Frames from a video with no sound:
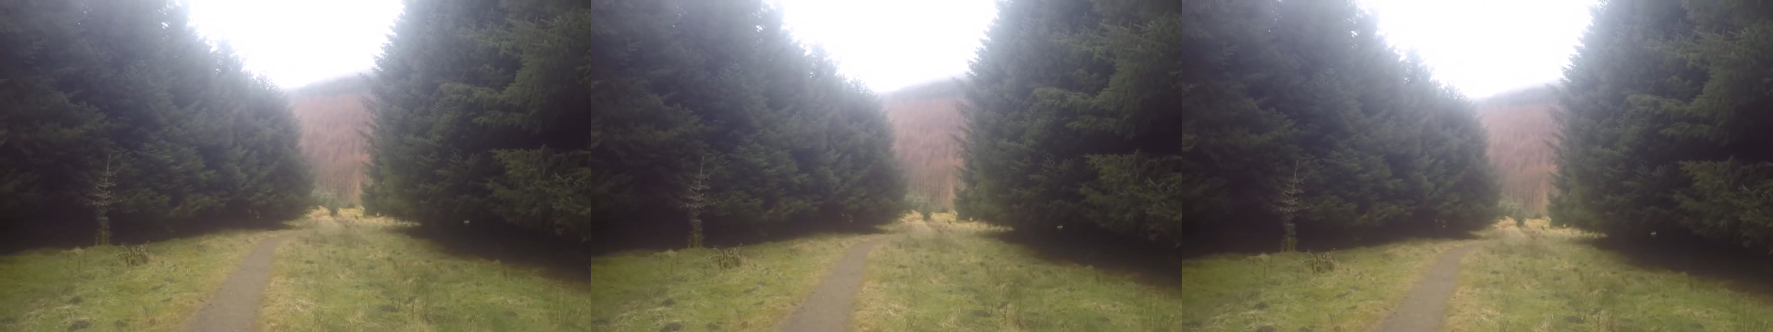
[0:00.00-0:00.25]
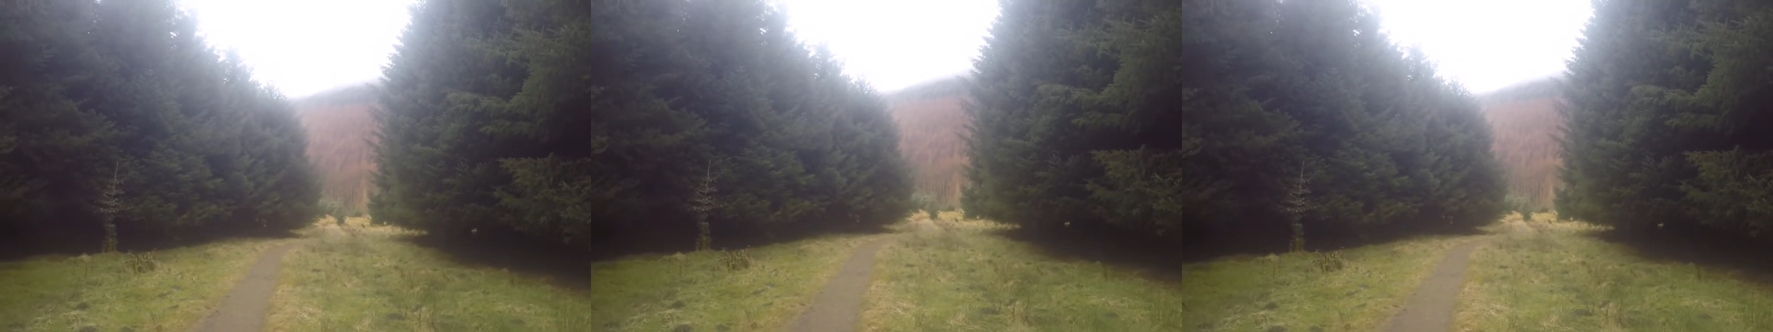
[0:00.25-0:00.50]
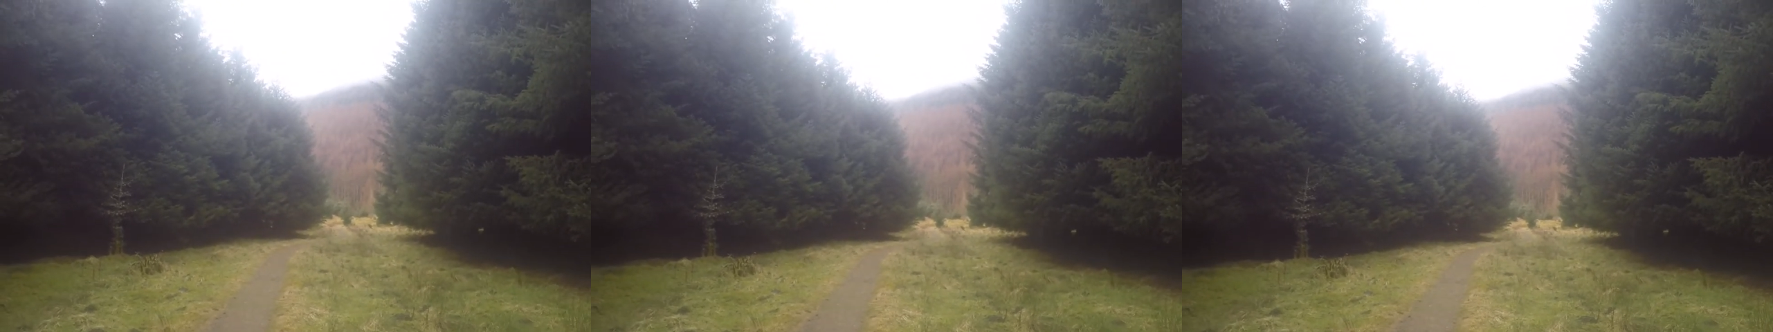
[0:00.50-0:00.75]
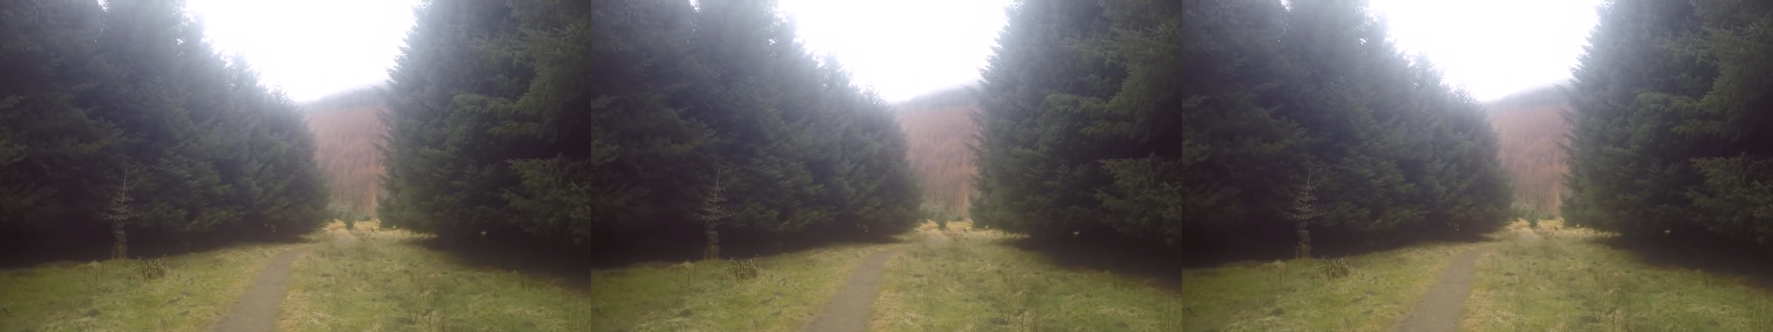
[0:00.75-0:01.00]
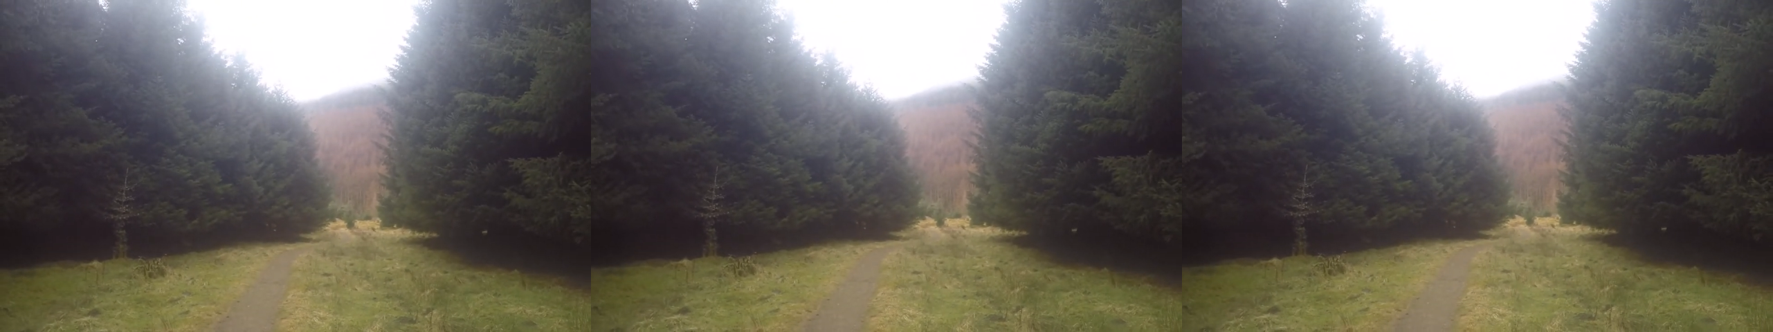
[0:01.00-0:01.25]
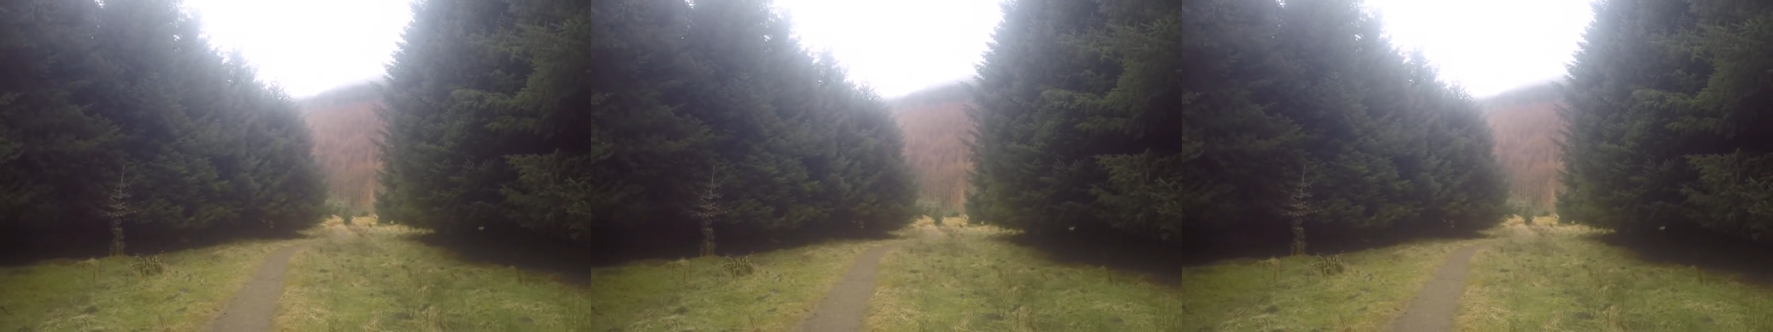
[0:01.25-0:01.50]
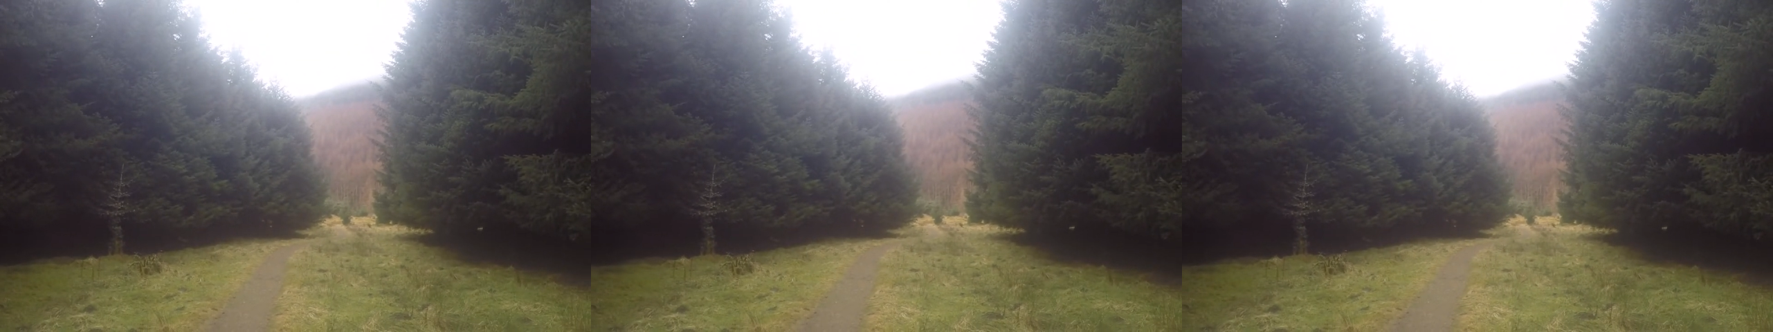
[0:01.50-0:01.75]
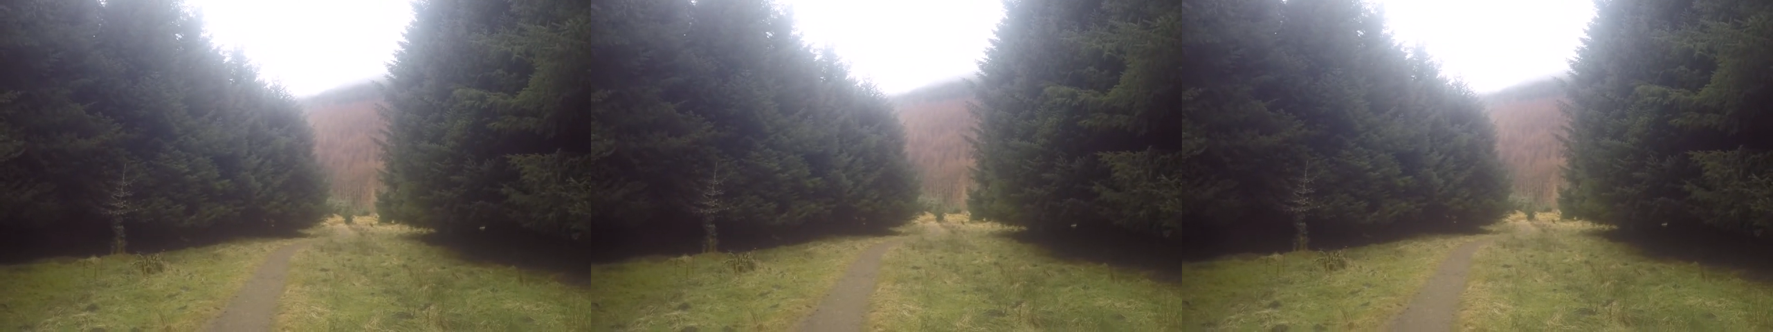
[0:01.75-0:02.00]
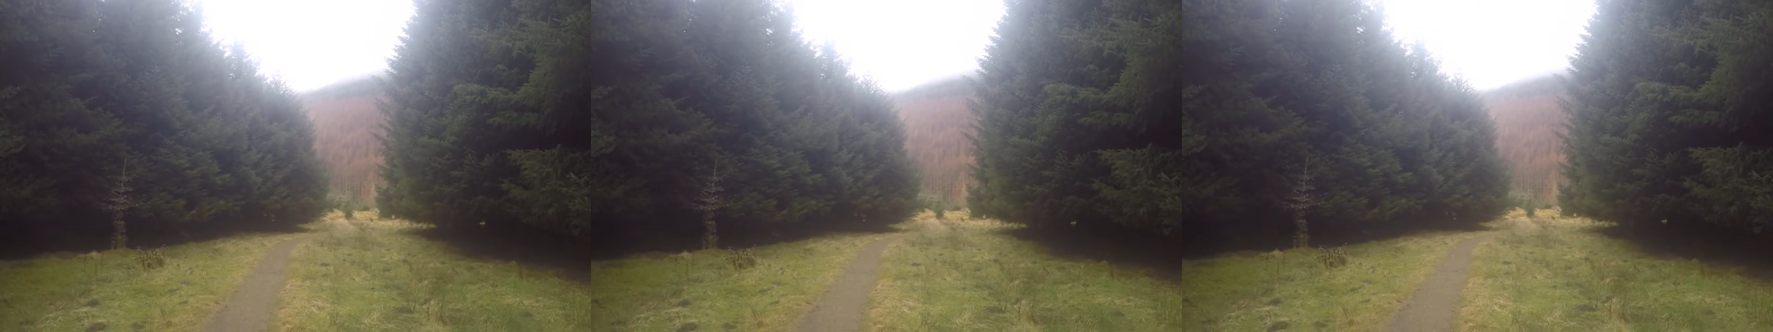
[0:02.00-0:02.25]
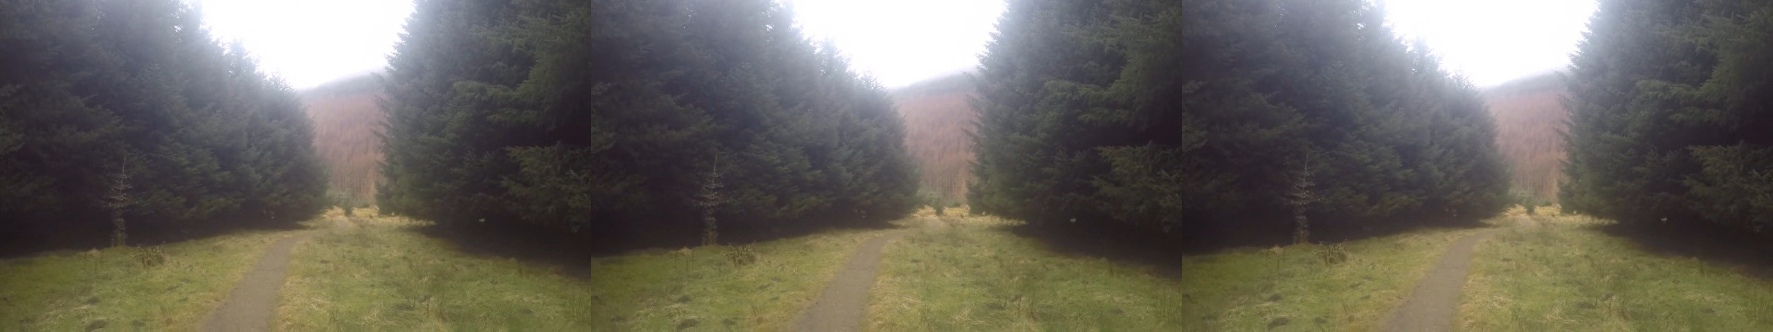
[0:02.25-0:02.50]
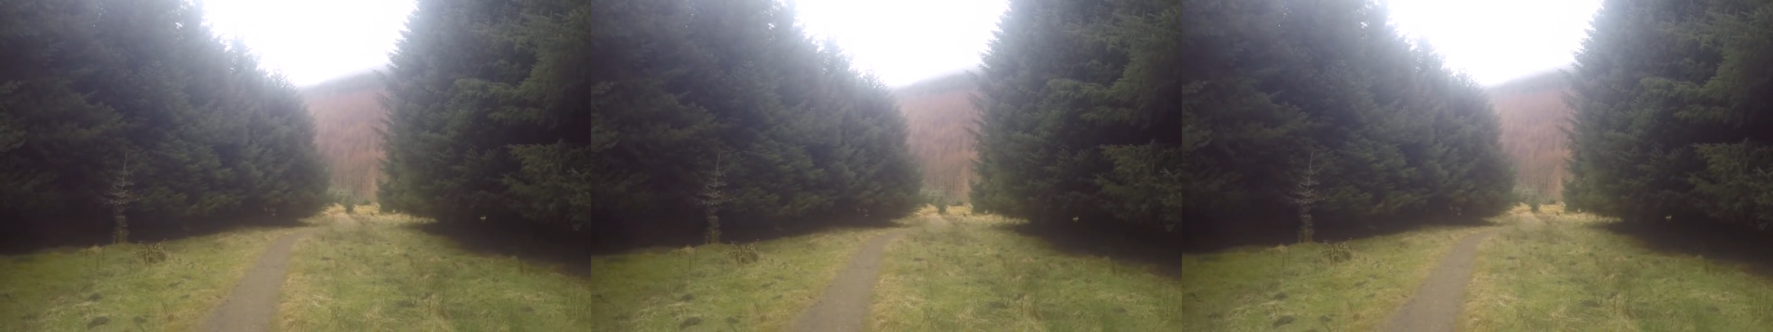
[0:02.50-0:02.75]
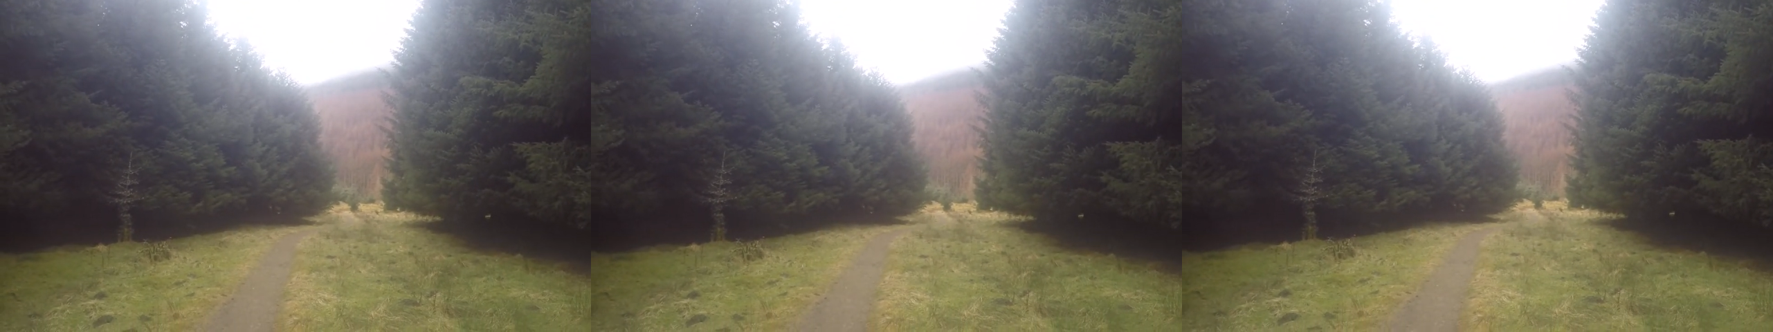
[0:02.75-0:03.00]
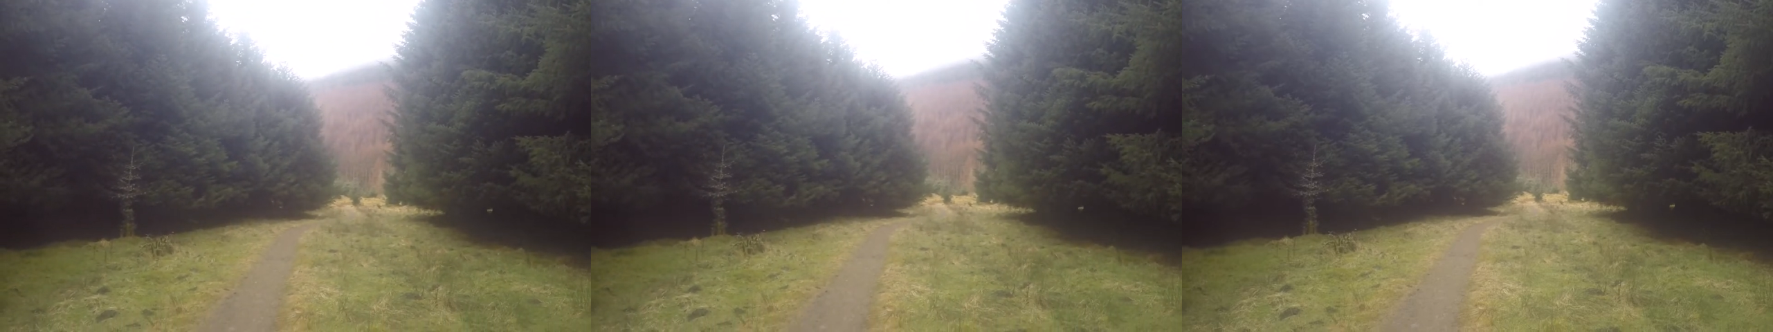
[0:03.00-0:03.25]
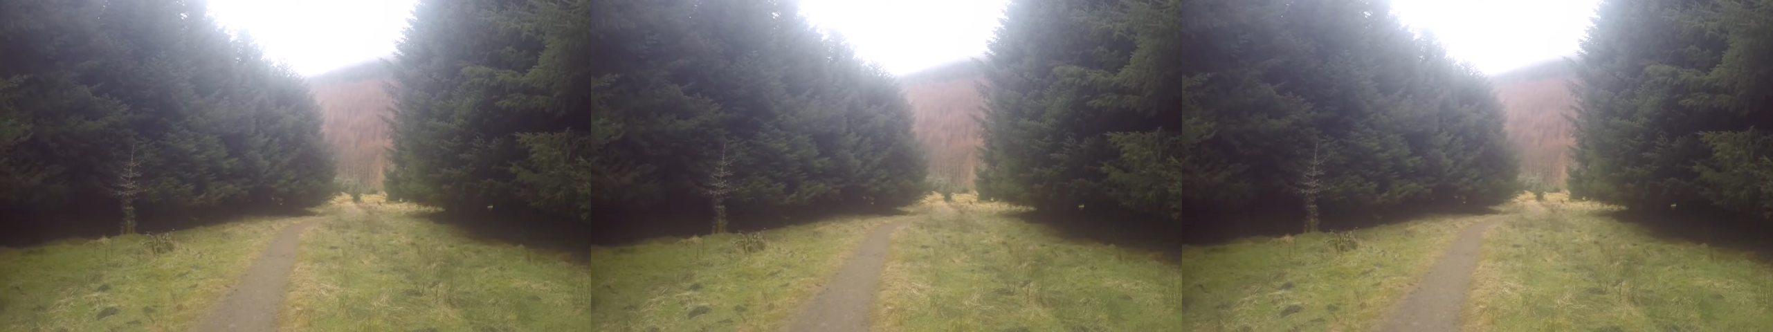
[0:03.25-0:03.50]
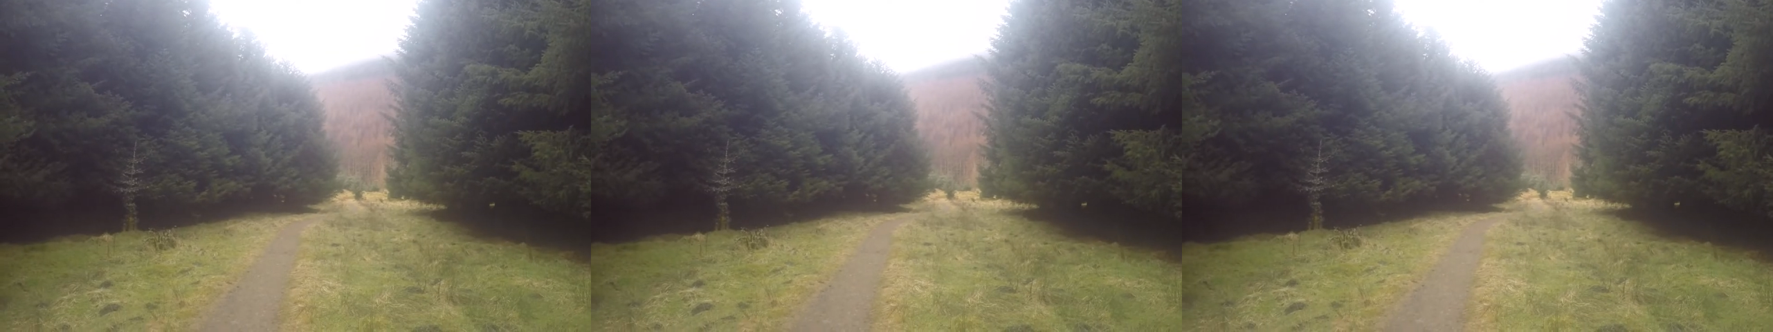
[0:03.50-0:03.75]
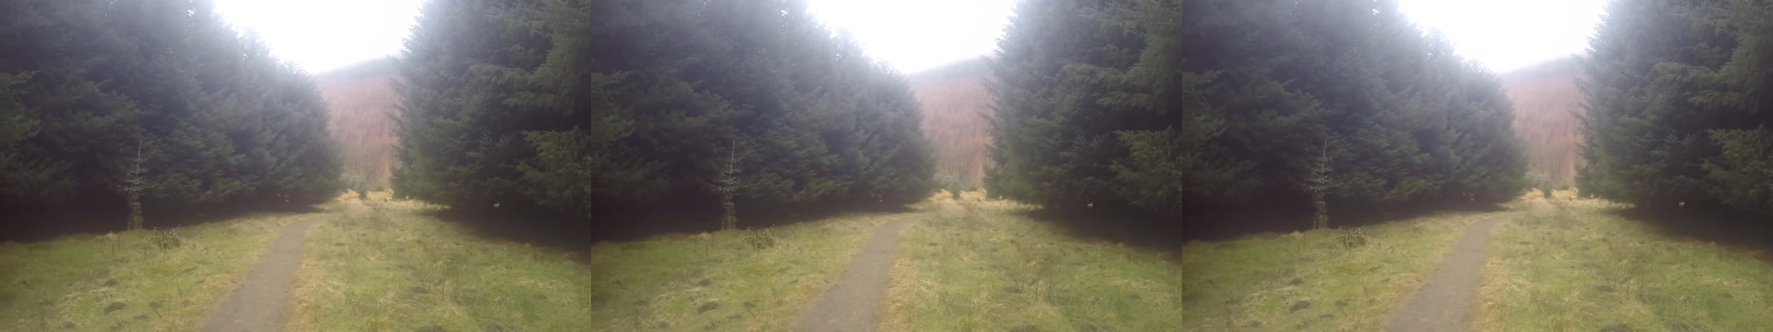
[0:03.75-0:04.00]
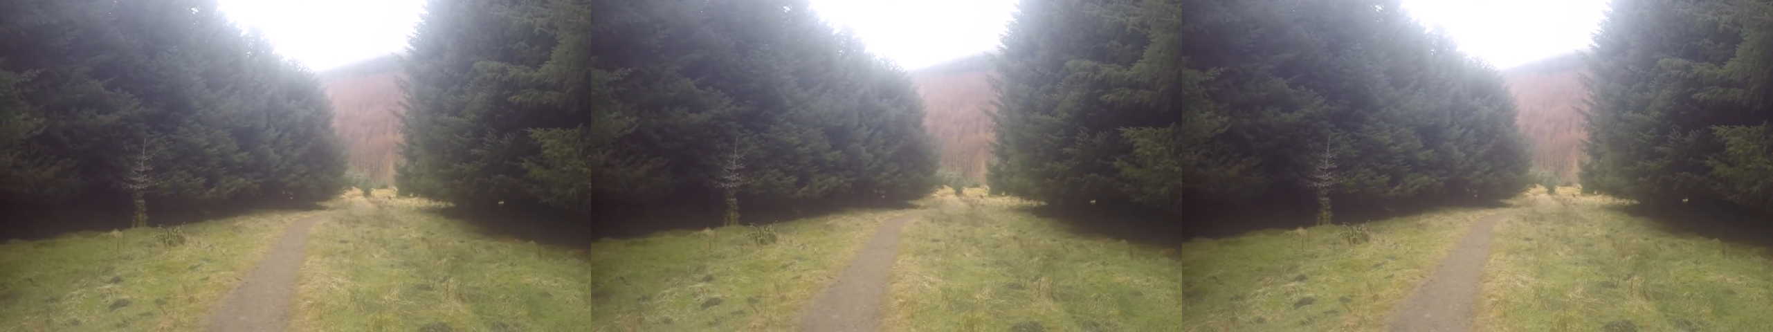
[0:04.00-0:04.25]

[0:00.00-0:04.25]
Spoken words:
[unreadable: no face in view]